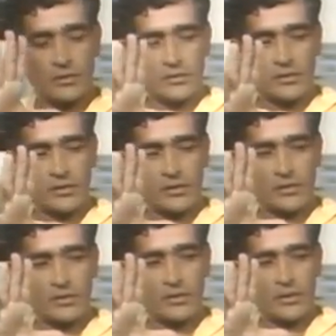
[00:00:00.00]

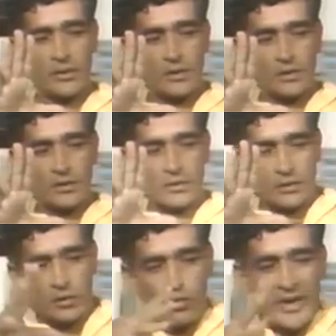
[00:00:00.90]

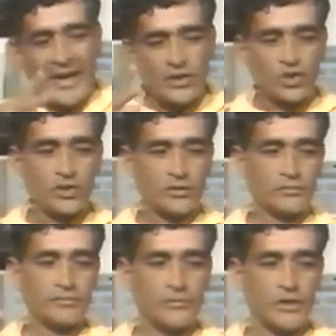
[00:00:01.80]
the reaction